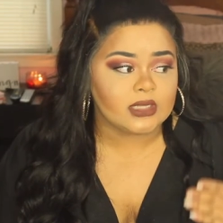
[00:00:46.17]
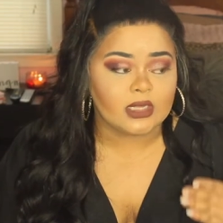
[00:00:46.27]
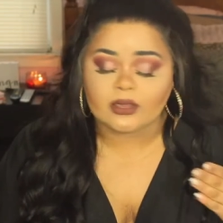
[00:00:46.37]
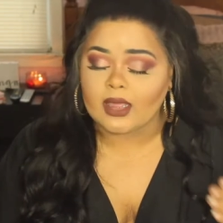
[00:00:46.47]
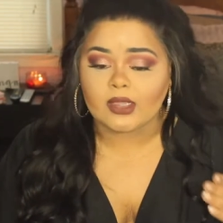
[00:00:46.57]

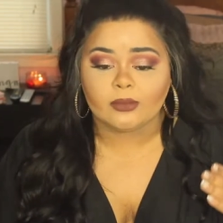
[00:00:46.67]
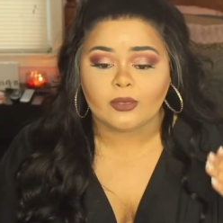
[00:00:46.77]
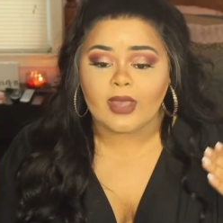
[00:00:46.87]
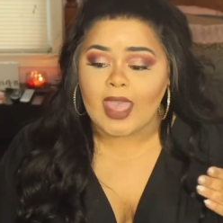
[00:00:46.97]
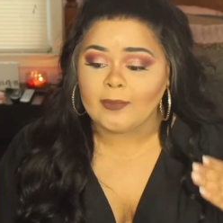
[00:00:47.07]

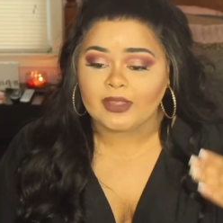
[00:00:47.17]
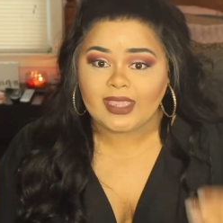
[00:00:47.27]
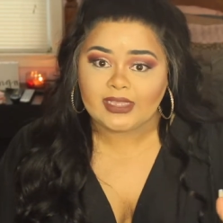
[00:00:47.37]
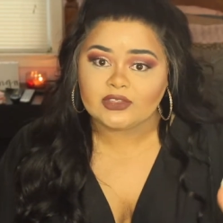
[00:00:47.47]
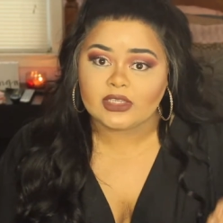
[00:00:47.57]
unblockable
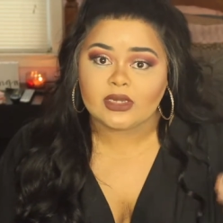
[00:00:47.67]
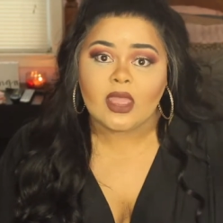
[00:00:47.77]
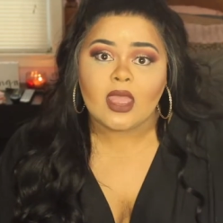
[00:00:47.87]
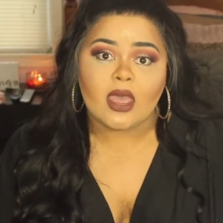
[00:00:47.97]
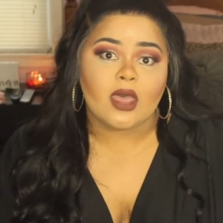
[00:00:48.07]
application
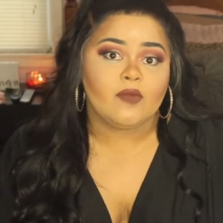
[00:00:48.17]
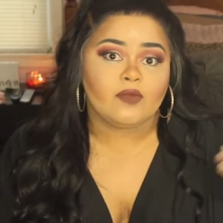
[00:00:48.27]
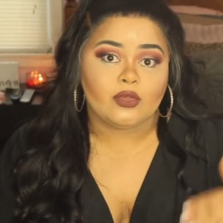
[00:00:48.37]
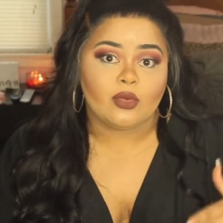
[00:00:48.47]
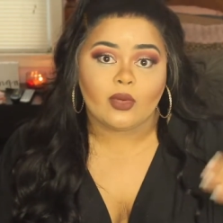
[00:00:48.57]
of
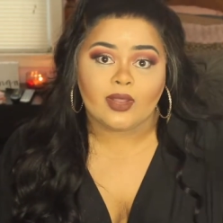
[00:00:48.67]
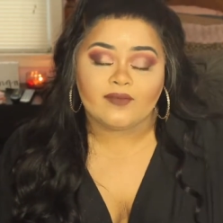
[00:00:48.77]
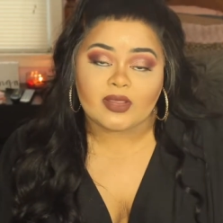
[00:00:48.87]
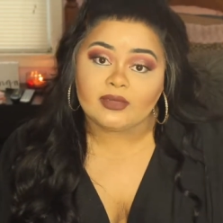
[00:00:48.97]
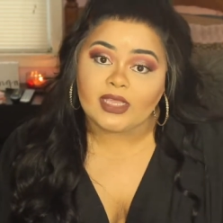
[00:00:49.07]
your
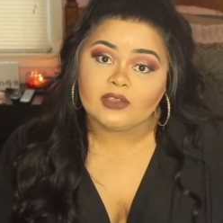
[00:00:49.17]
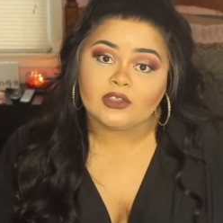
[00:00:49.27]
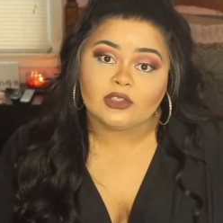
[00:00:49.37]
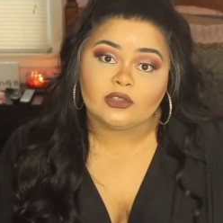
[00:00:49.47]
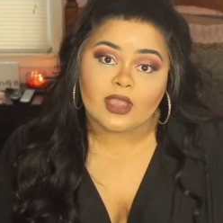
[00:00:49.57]

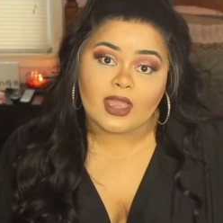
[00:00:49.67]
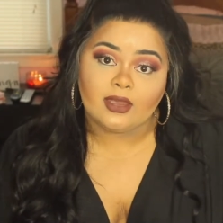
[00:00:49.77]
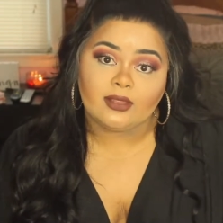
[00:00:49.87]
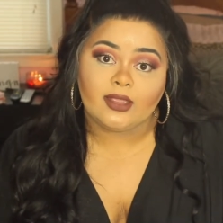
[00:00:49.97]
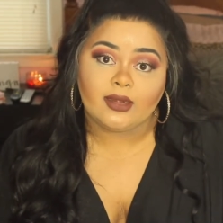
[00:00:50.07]
foundation, your highlight,